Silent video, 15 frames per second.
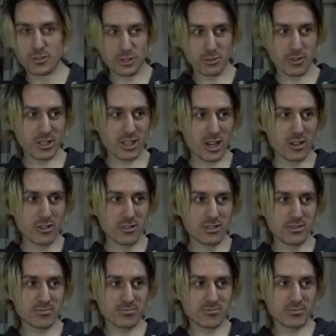Do you want to go?
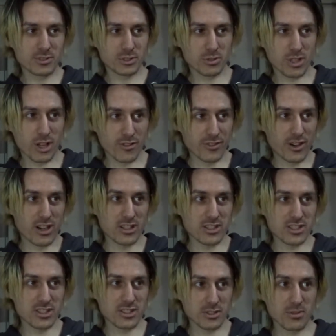Do you want to go
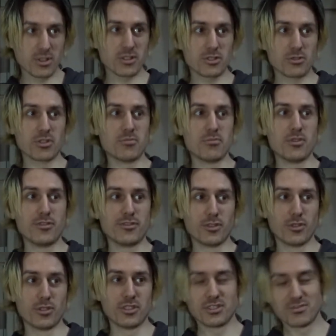fast? Do you want to move
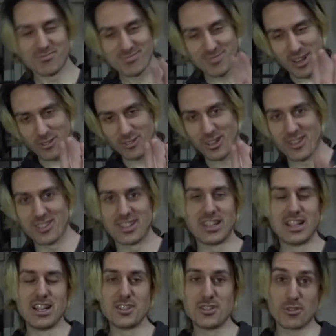forward? Hold on.
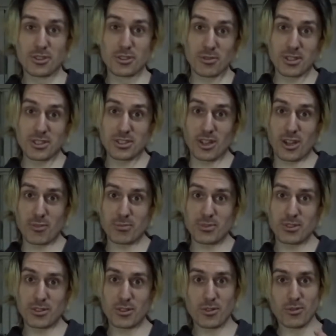Do you want to stop?
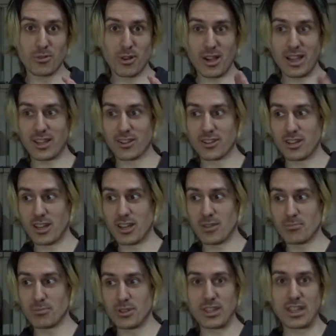Oh, hang on.
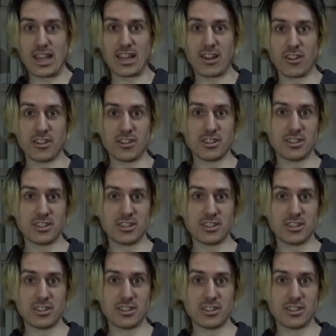Put the kettle on.